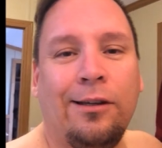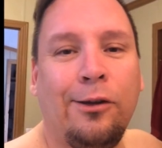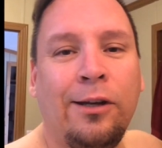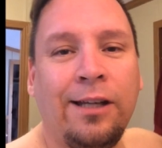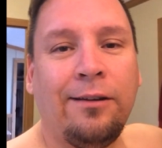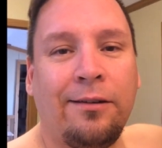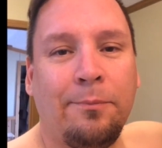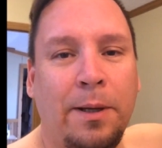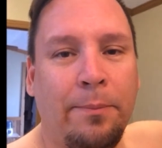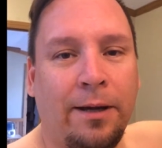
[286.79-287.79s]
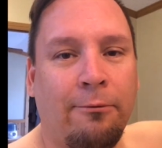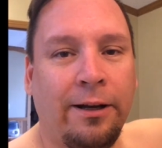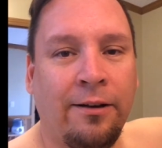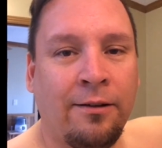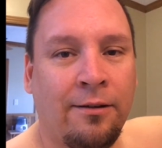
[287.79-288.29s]
You need to be
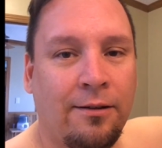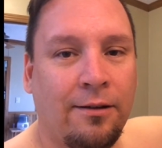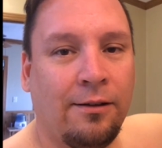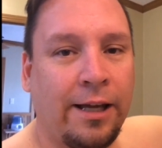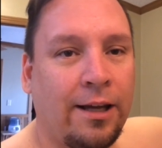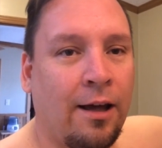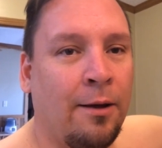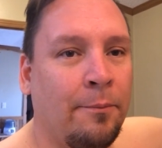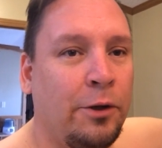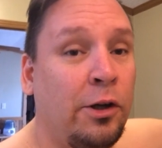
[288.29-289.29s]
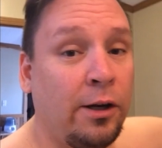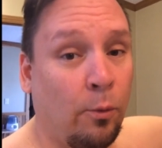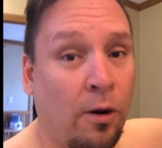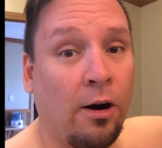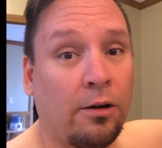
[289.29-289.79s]
bedridden. Like you need
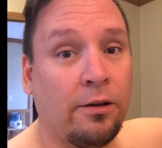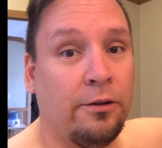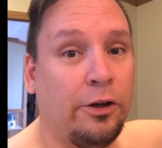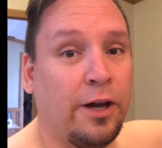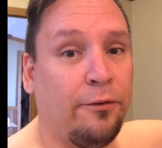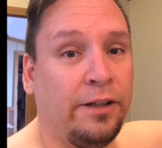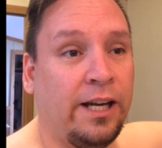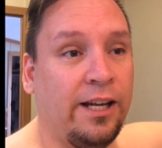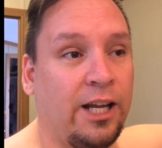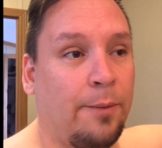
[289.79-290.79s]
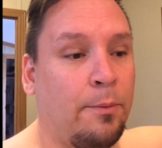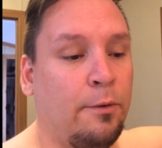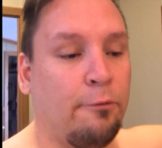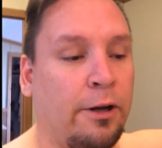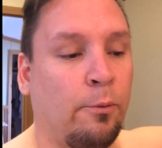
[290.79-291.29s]
to walk. You definitely need to get up
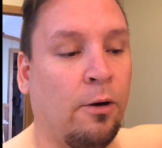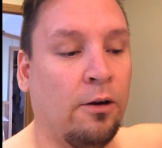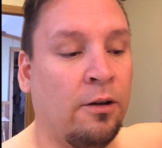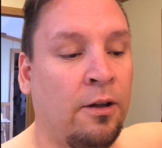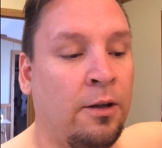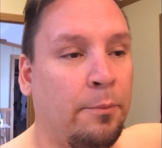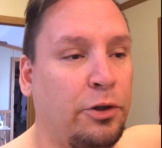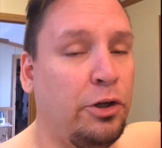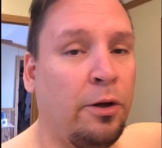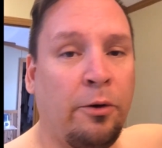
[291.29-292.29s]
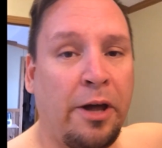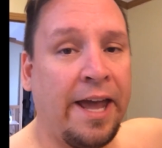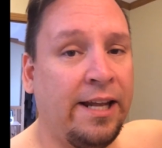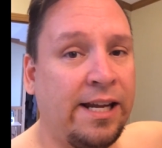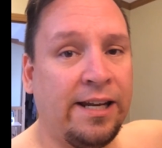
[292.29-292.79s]
and move around and walk. But you don't
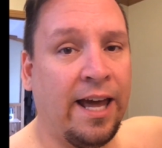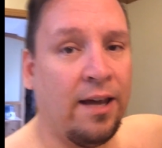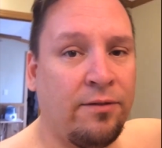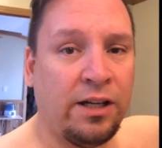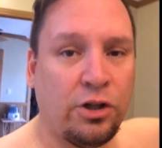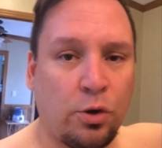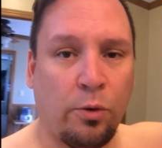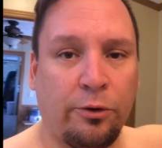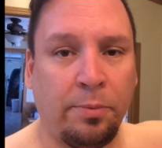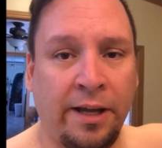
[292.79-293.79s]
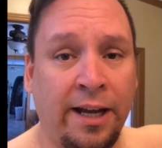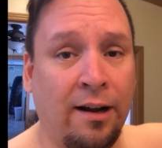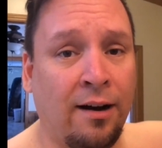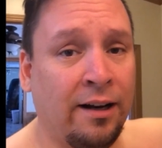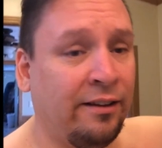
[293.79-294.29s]
need to have any chores
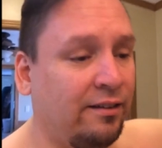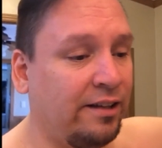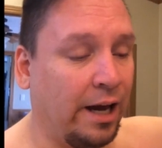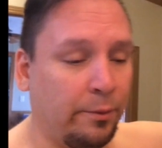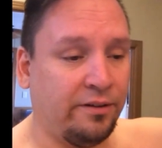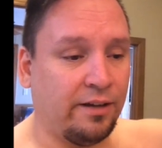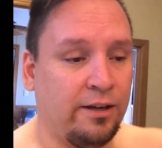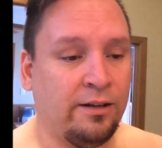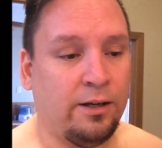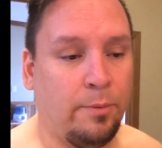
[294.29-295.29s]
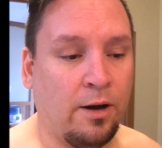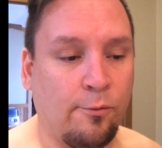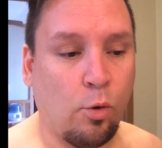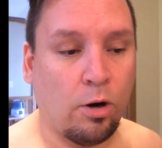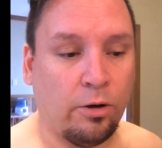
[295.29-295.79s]
planned. Honestly, I would say you need to be
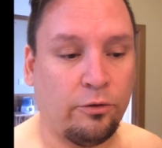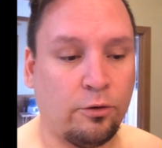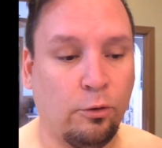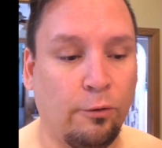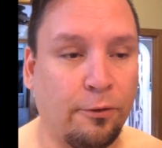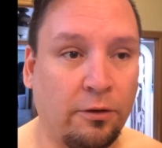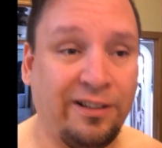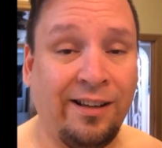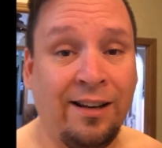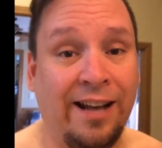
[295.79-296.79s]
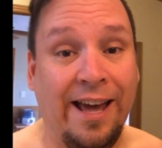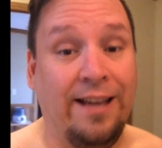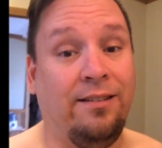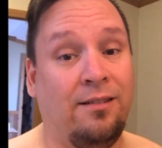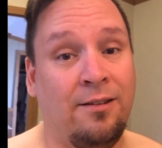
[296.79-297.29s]
off work or school for 10
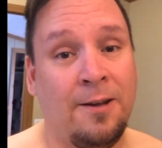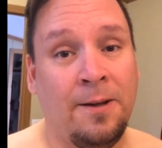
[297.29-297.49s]
days.